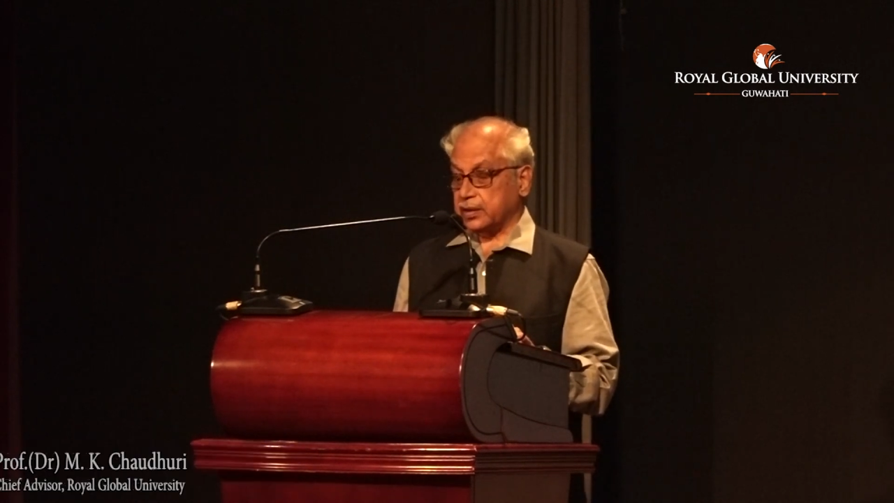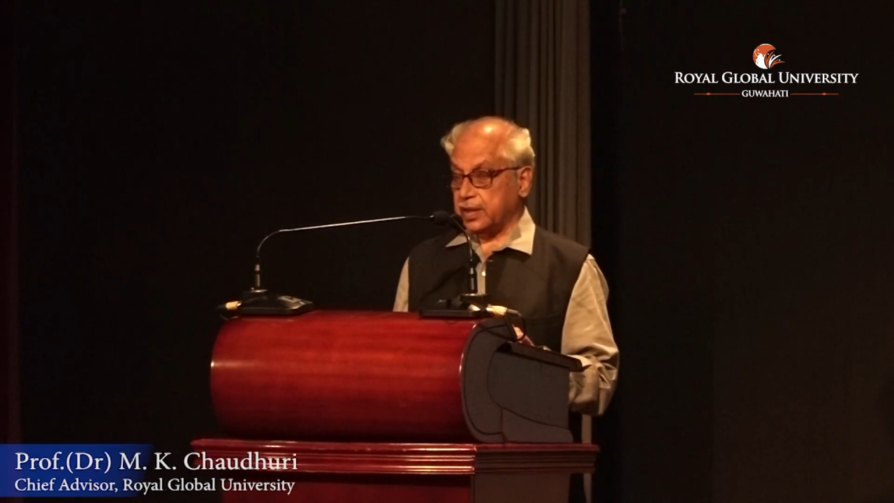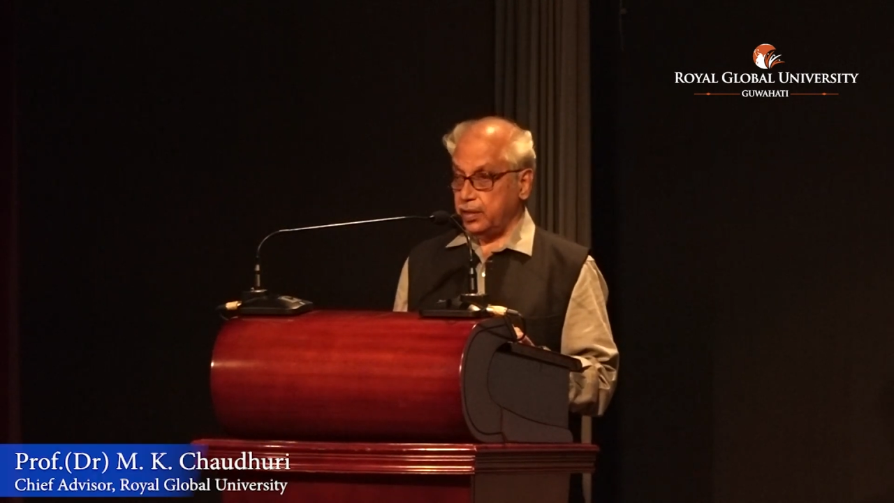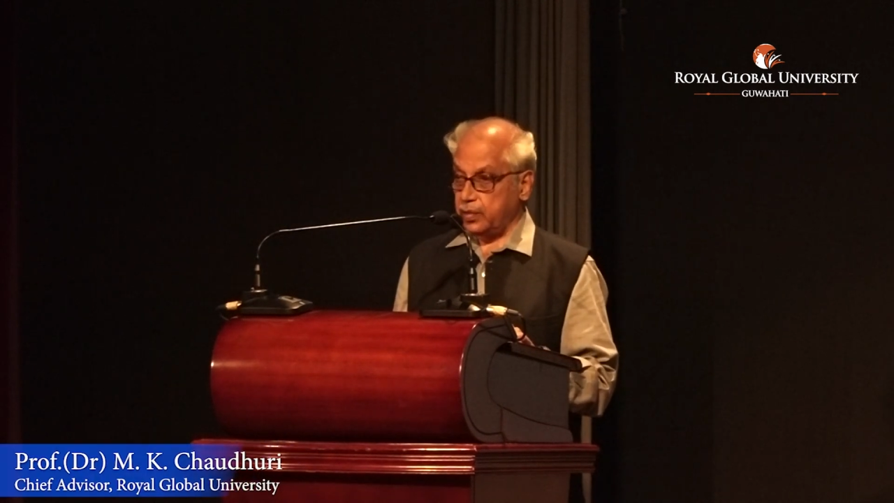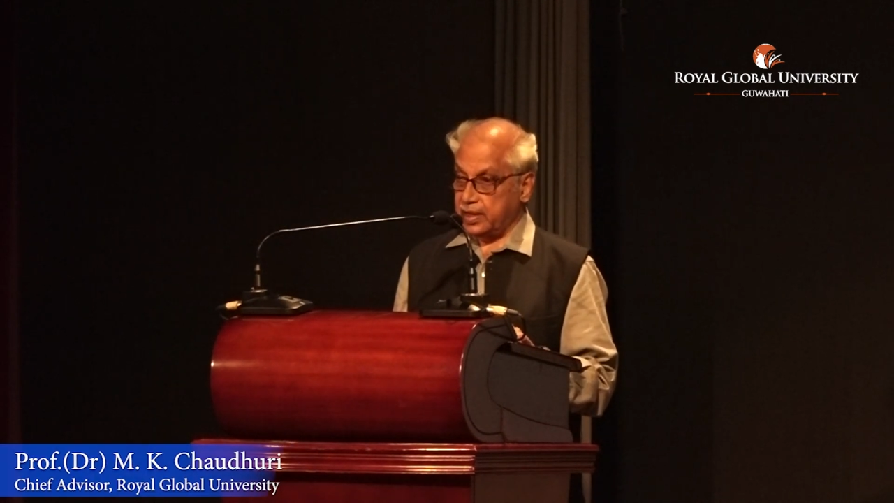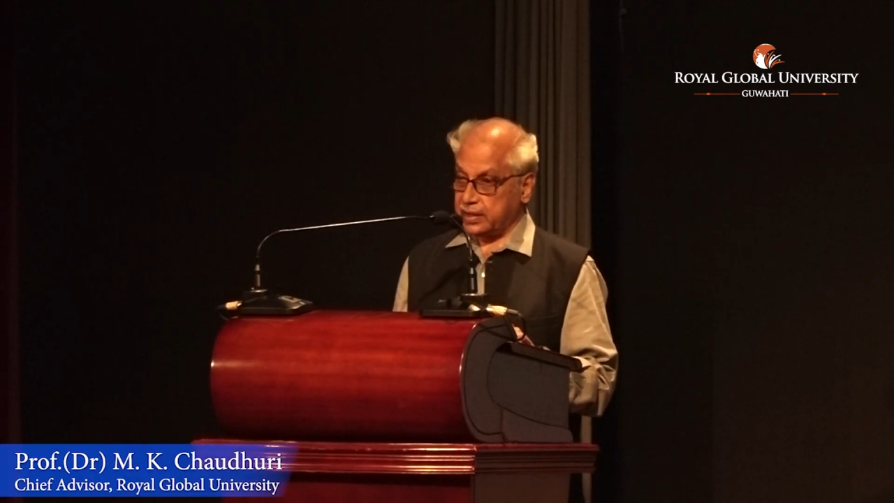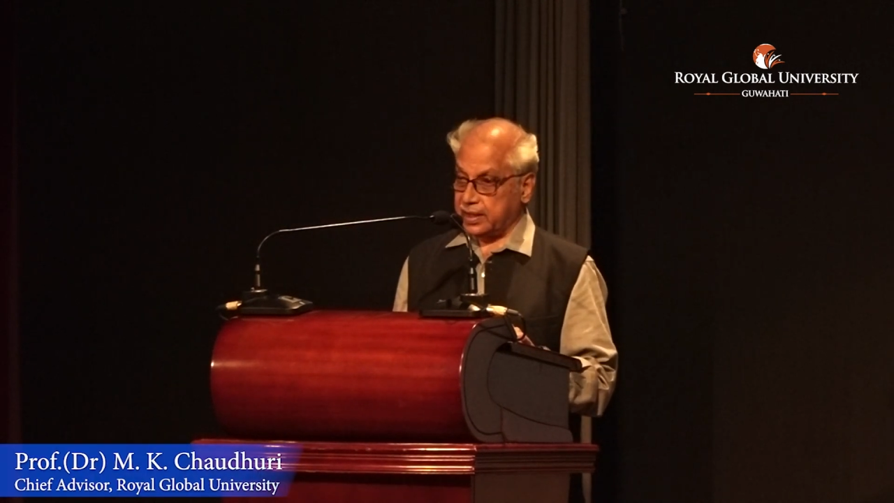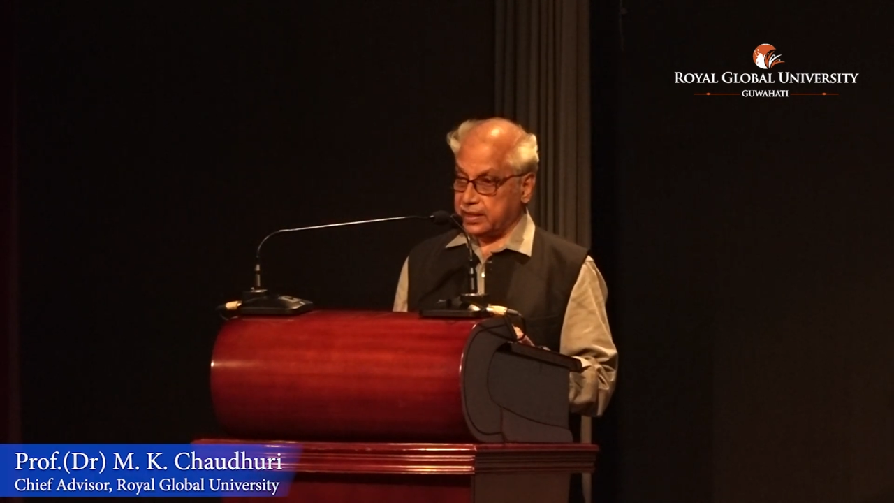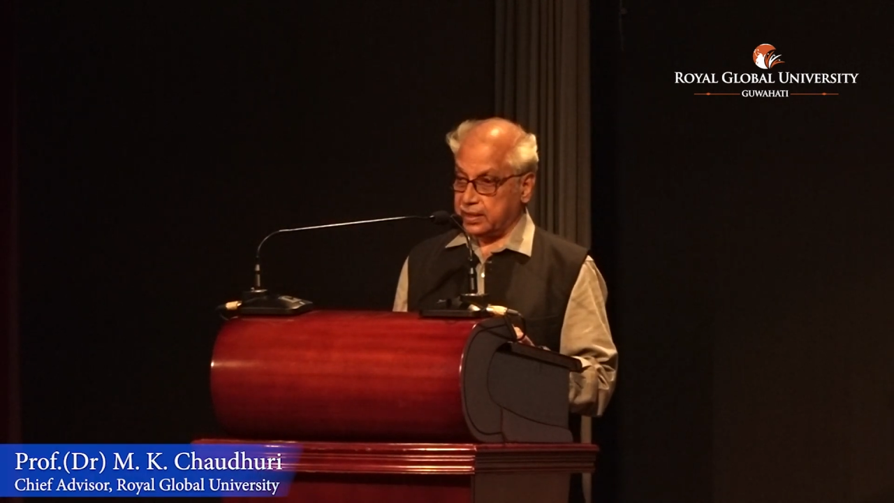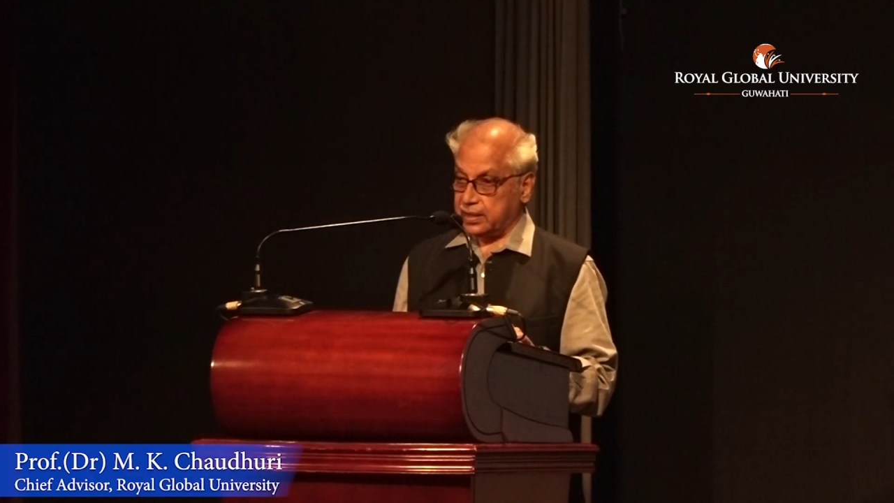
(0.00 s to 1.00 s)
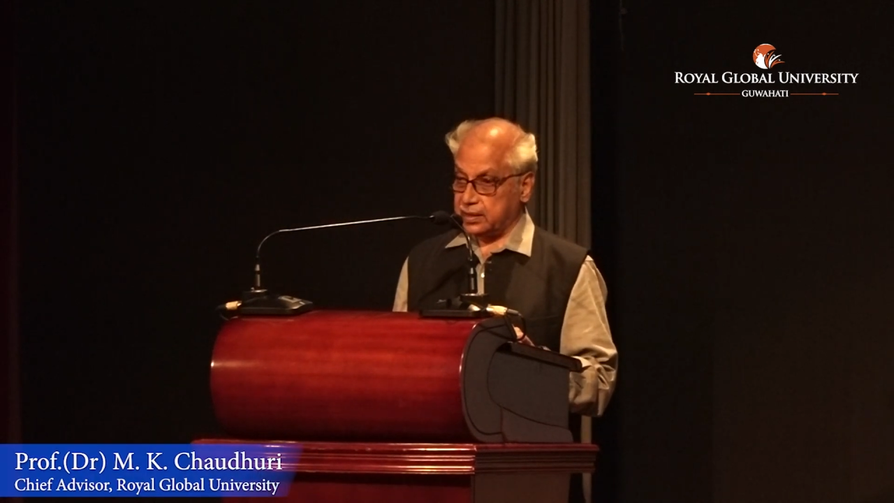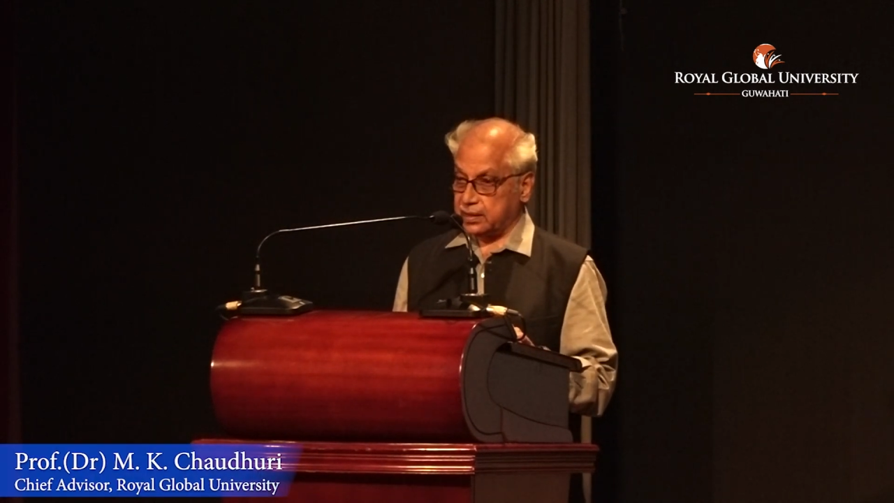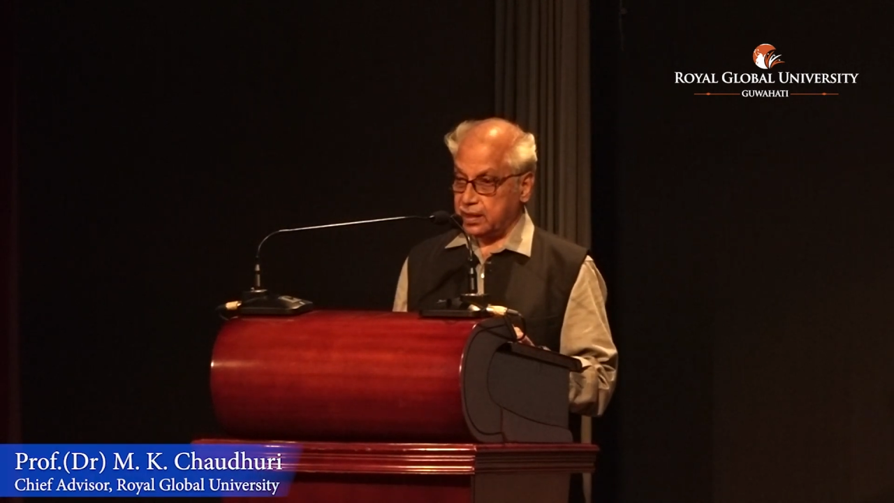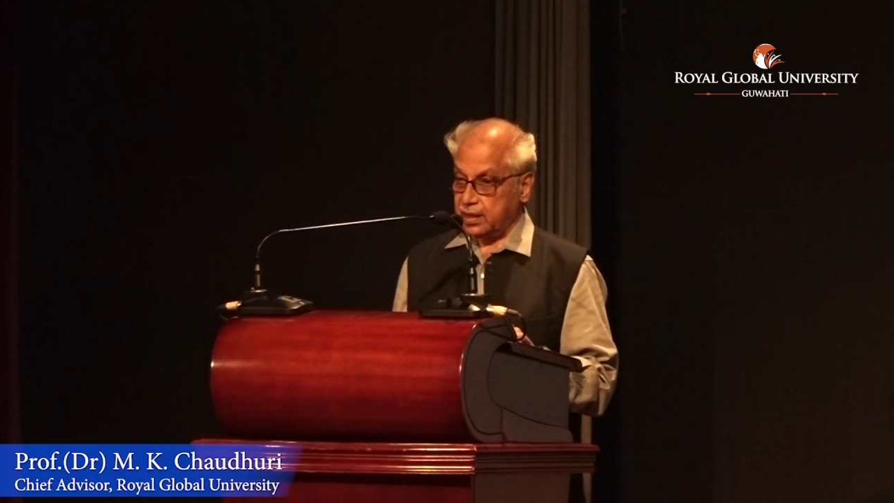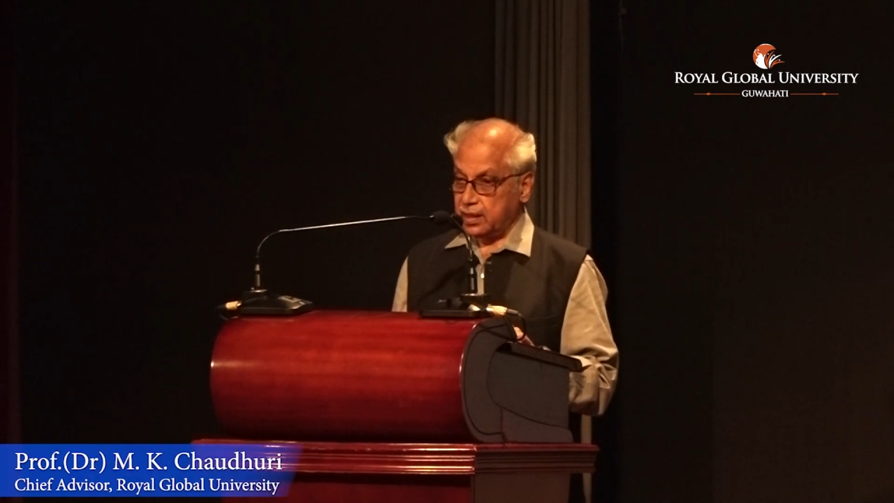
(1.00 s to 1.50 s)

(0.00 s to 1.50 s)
he wanted this.